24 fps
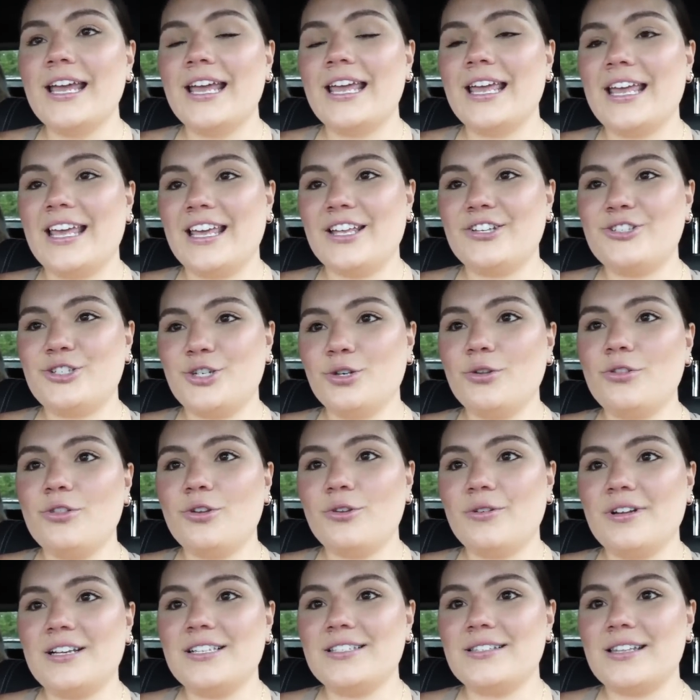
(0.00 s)
he chewed
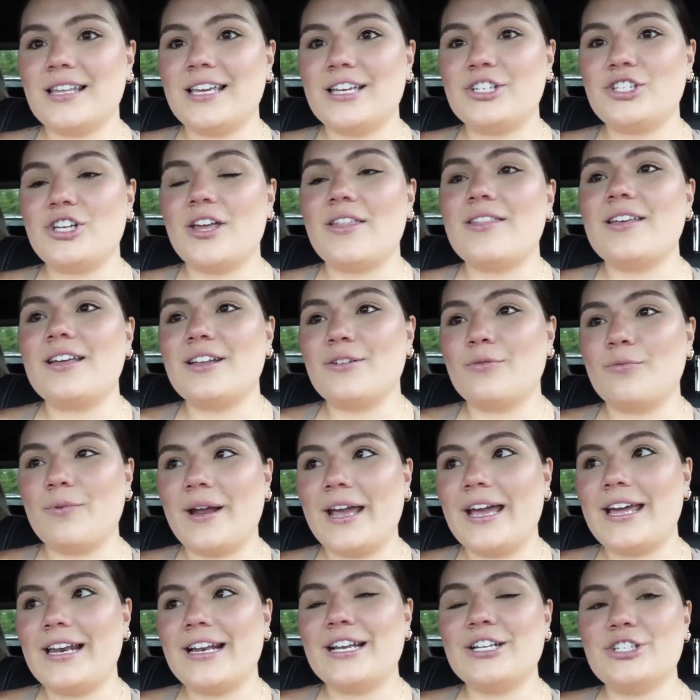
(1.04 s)
through his leash and then
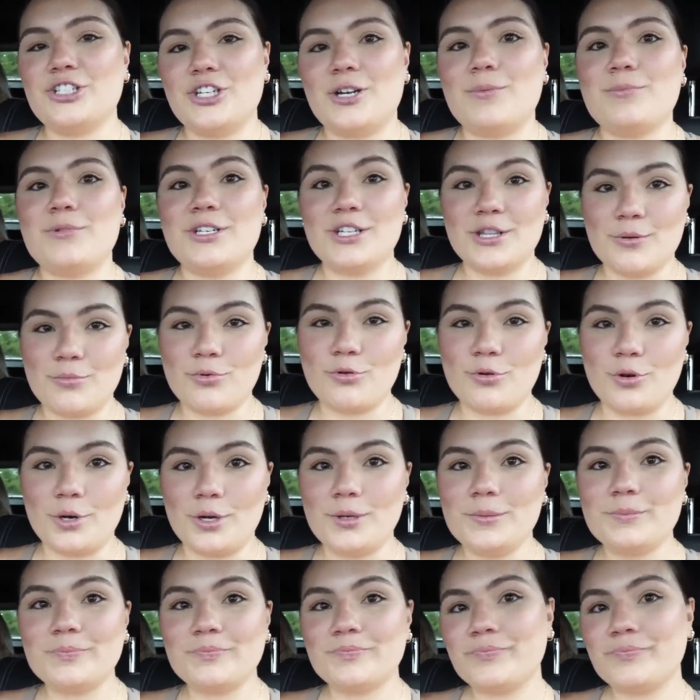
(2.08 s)
ran and jumped in the pool